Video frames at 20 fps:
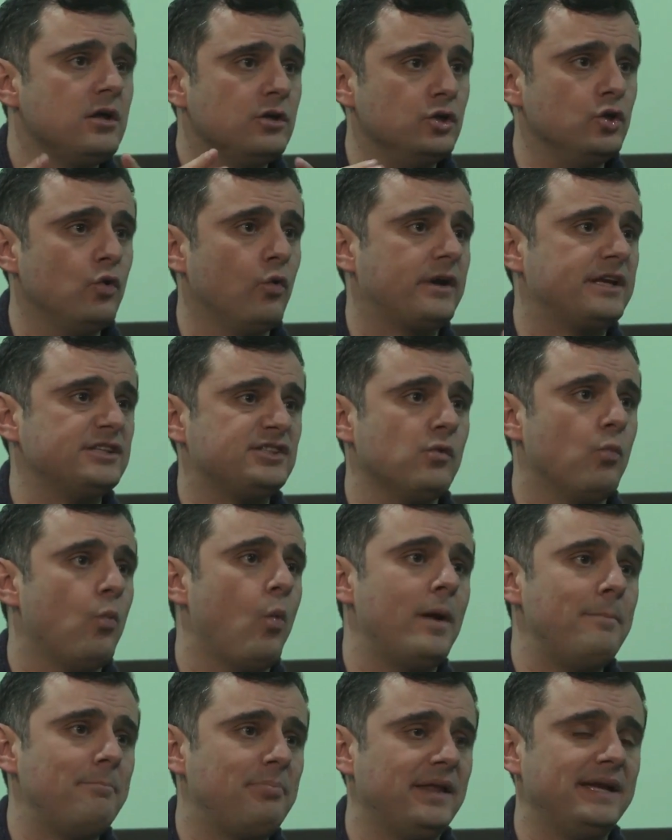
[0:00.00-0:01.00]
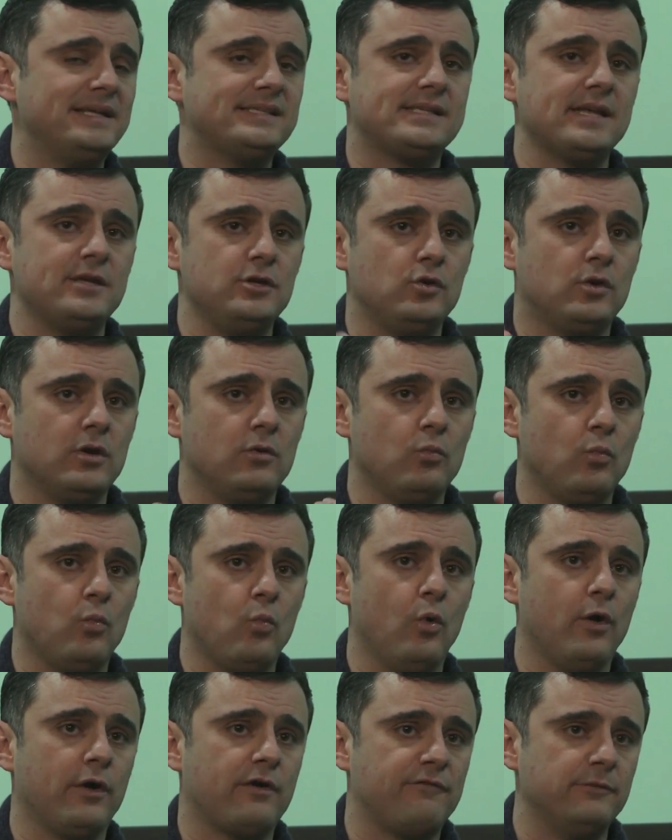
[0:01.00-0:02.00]
New York is the one place that you can
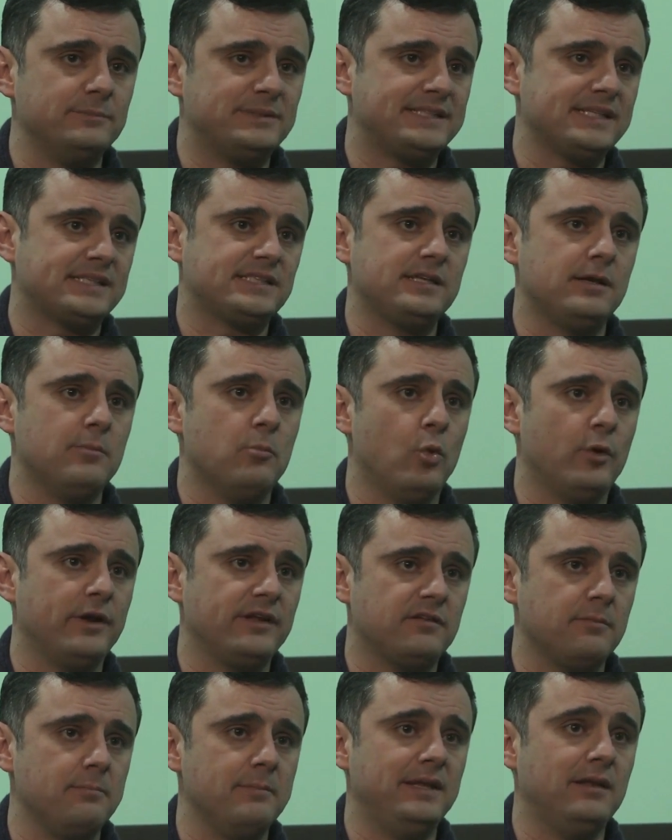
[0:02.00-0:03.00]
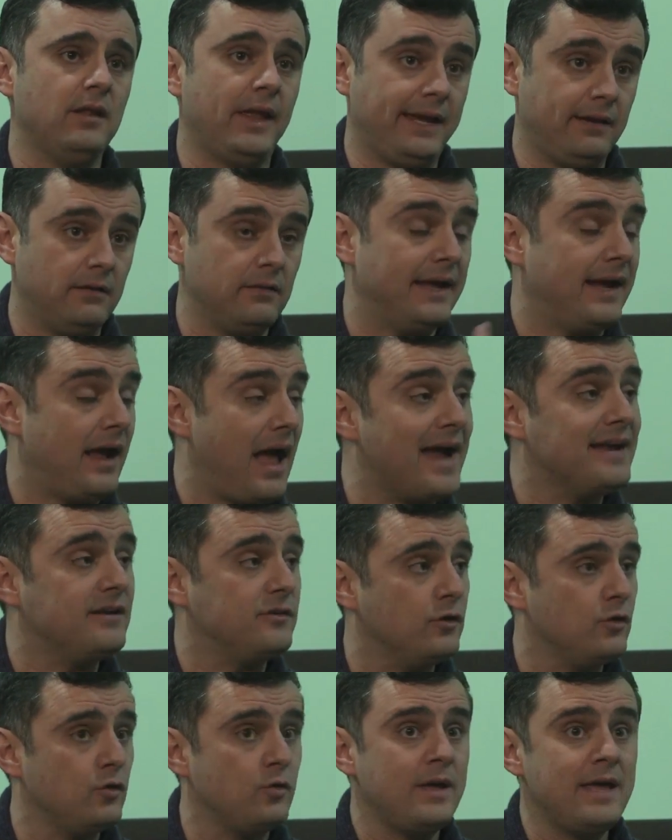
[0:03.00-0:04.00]
work from 6 in the morning to midnight, like I
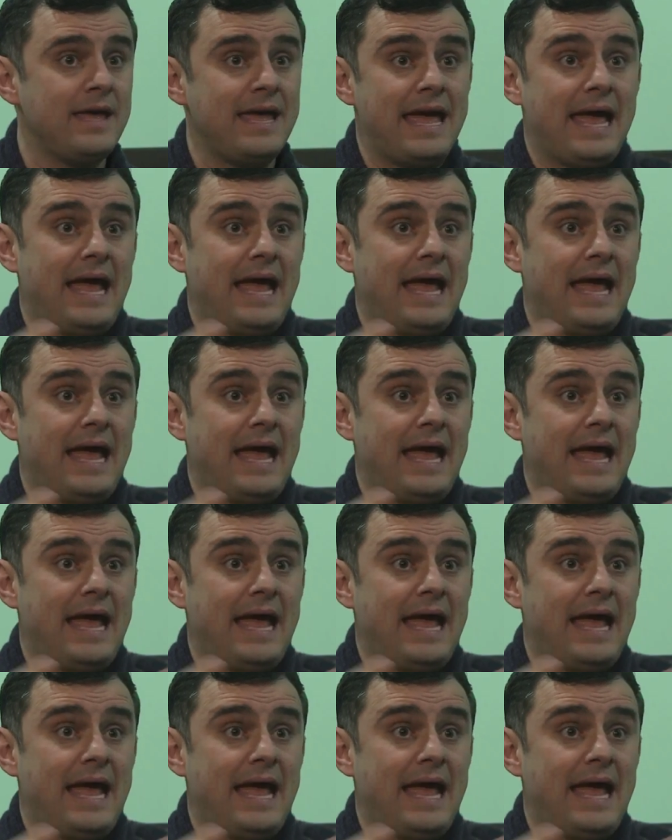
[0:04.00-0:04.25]
do,